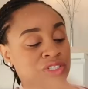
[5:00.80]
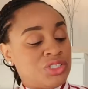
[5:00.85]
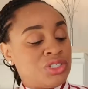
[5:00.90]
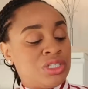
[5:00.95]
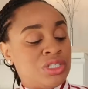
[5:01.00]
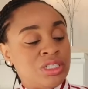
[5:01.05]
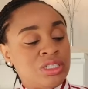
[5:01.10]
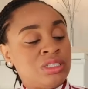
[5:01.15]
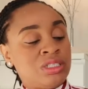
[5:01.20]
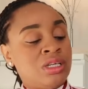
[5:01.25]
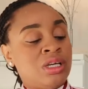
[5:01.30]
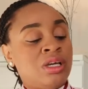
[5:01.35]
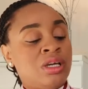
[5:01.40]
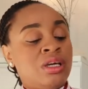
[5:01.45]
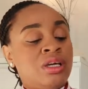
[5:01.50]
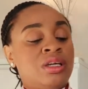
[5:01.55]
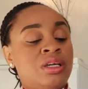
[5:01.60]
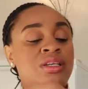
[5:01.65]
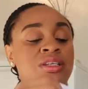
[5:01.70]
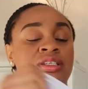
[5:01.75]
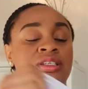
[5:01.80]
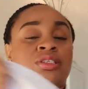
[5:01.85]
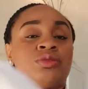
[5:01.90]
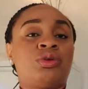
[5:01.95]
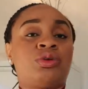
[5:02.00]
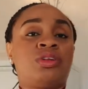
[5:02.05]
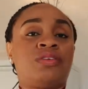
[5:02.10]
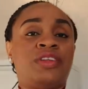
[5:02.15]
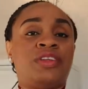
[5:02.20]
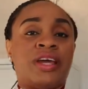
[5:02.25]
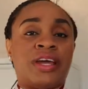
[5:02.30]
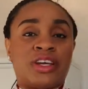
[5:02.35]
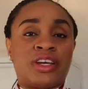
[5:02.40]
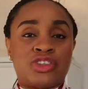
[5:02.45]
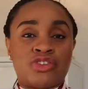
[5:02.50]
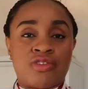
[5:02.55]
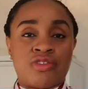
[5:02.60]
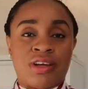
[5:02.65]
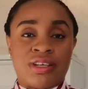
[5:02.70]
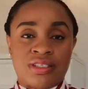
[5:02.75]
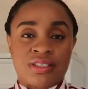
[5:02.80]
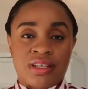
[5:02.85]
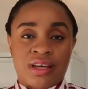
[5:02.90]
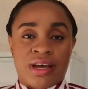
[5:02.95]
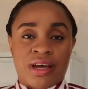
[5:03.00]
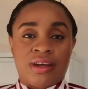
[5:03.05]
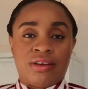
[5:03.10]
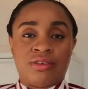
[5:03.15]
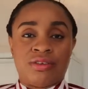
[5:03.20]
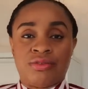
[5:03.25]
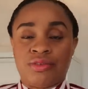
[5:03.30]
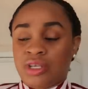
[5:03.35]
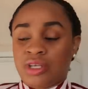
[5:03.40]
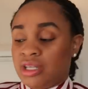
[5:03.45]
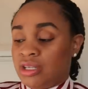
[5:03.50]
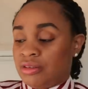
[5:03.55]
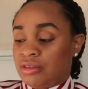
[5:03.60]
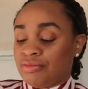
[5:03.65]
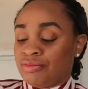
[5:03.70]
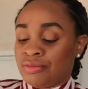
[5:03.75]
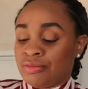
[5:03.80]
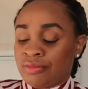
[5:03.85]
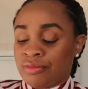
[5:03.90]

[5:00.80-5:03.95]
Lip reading: shirt. This is one of the extras that I don't really